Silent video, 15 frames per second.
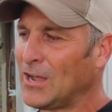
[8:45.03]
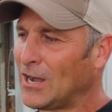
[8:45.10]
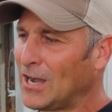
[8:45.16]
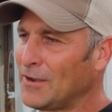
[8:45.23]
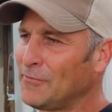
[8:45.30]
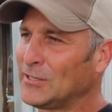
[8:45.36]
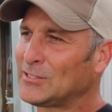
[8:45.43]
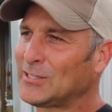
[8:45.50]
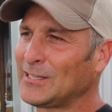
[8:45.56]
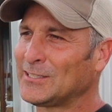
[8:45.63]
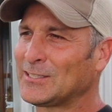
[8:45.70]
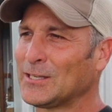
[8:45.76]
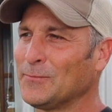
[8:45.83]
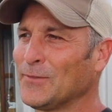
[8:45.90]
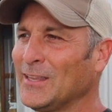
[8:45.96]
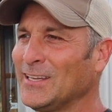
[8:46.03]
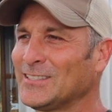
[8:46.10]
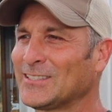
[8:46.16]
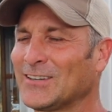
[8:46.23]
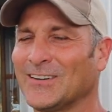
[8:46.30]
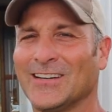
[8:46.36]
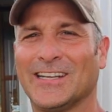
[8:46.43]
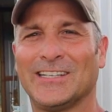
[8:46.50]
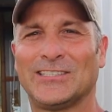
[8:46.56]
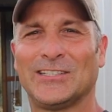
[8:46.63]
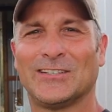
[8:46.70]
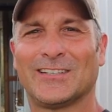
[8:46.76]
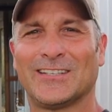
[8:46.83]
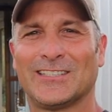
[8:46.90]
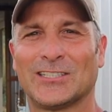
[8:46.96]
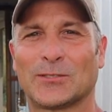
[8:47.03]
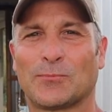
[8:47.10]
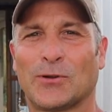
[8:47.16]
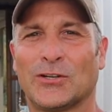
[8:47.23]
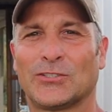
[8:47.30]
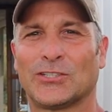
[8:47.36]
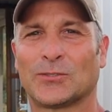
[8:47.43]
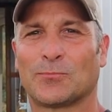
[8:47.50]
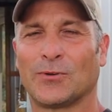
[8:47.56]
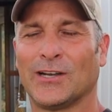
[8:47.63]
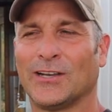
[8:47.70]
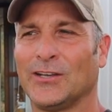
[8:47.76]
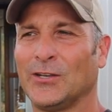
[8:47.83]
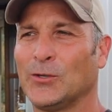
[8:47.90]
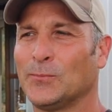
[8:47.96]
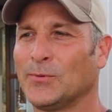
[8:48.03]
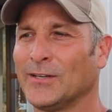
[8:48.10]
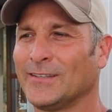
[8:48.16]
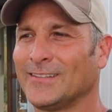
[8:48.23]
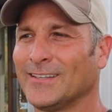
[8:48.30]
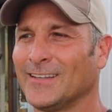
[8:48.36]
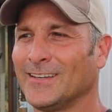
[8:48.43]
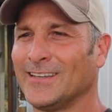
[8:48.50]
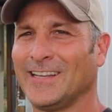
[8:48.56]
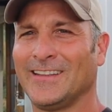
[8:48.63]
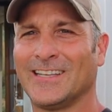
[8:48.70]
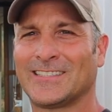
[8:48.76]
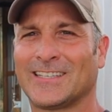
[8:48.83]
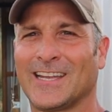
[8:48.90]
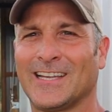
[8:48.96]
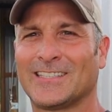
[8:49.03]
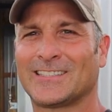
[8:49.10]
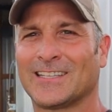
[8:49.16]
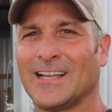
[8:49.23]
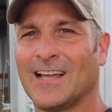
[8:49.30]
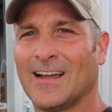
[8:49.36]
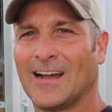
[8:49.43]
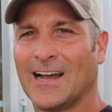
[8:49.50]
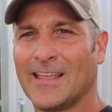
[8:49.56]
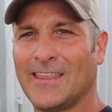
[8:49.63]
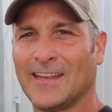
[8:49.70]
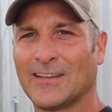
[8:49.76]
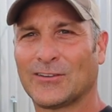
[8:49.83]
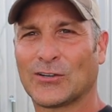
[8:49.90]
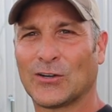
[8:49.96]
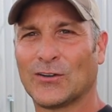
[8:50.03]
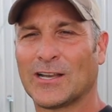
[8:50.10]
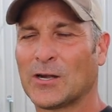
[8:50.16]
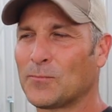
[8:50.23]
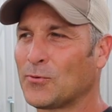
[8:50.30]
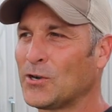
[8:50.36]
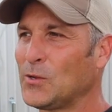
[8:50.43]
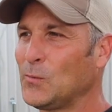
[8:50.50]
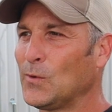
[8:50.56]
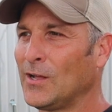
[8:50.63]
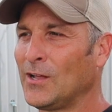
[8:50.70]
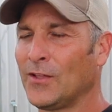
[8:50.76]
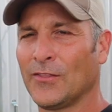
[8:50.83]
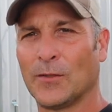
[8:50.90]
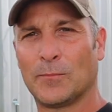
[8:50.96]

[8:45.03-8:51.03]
Obviously, some things are easier to just purchase brand new, but uh, in this case, I think it turned out pretty well.